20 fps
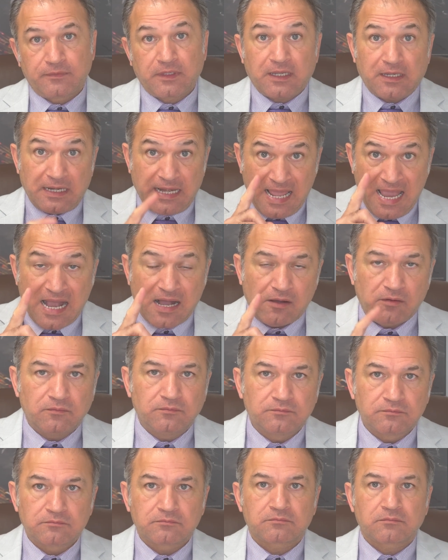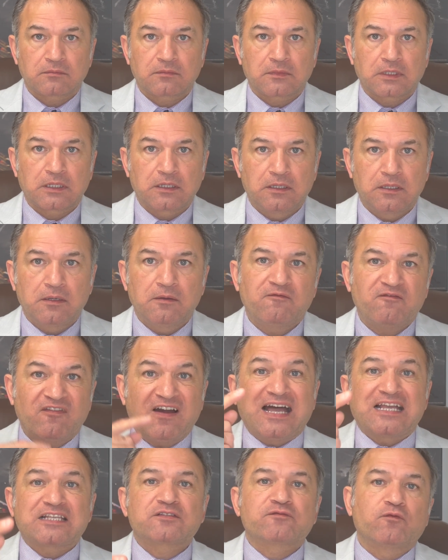Now,
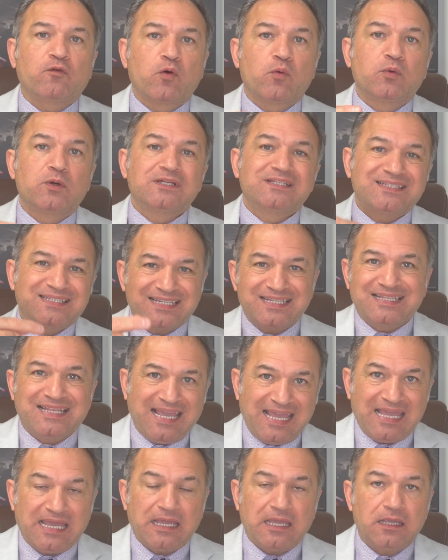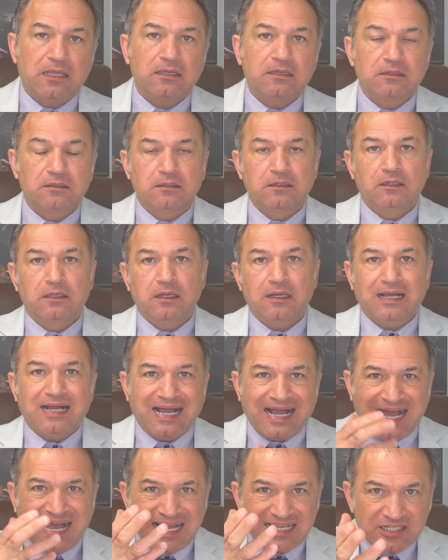fast forward today,
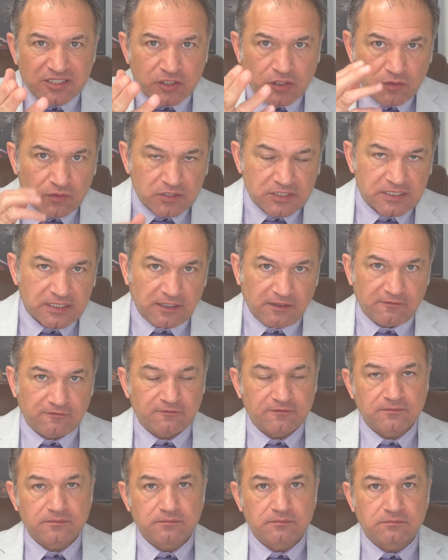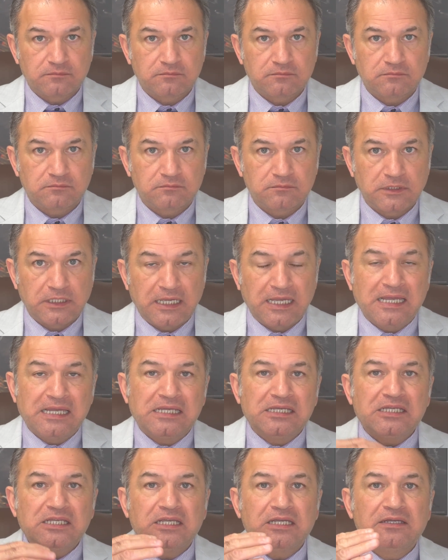ask yourself,
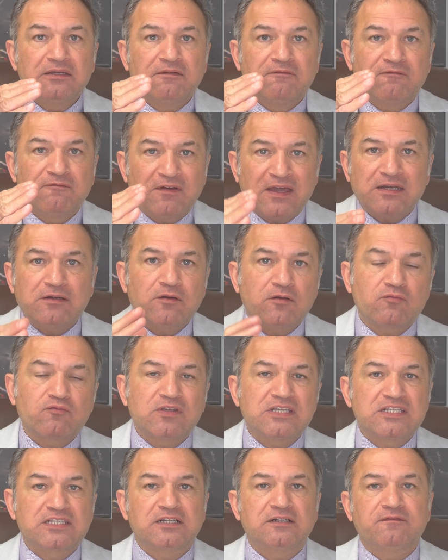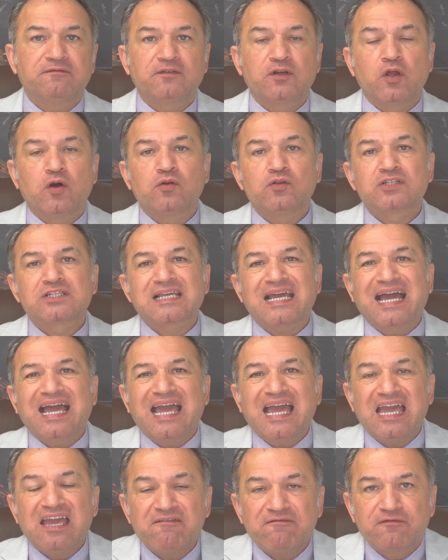Federal Reserve knows
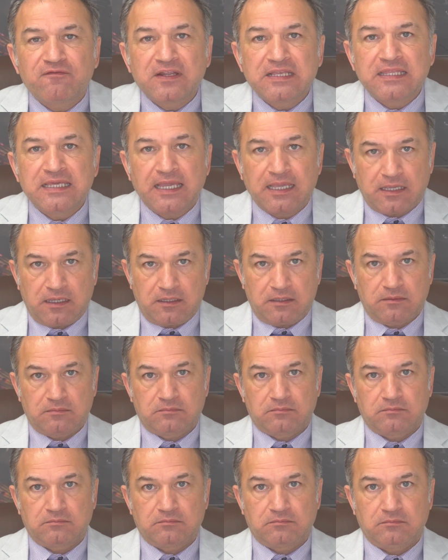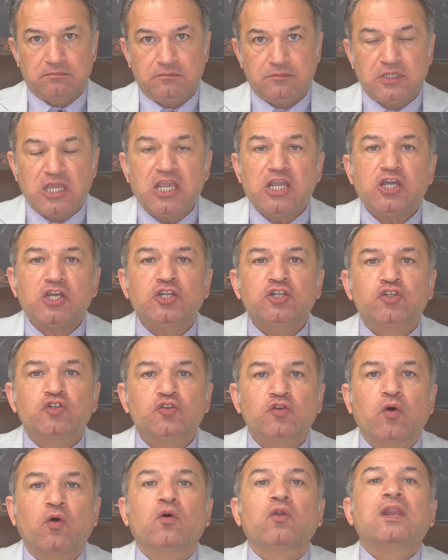everything. They
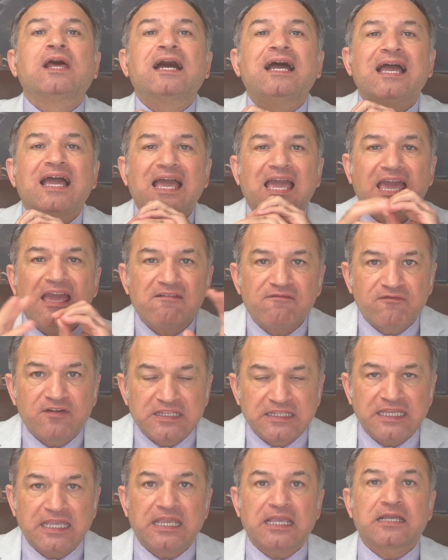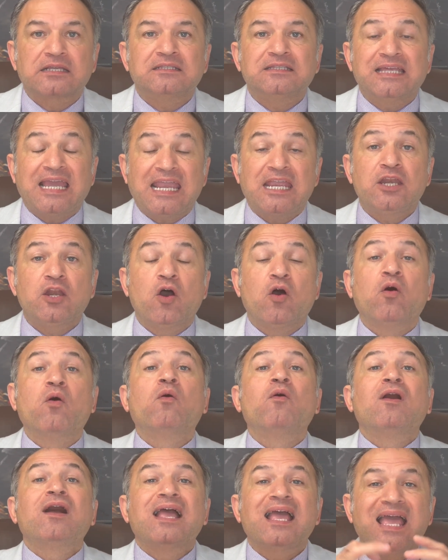control everything. They
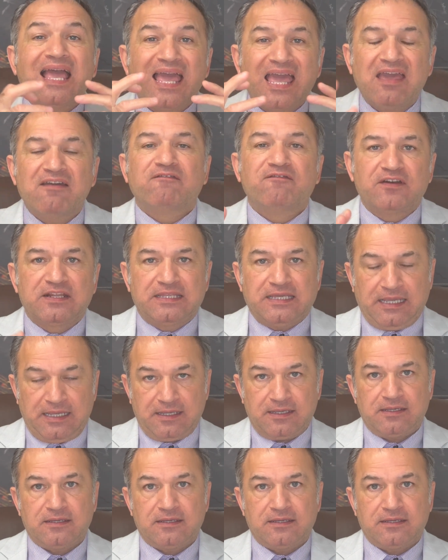know everything.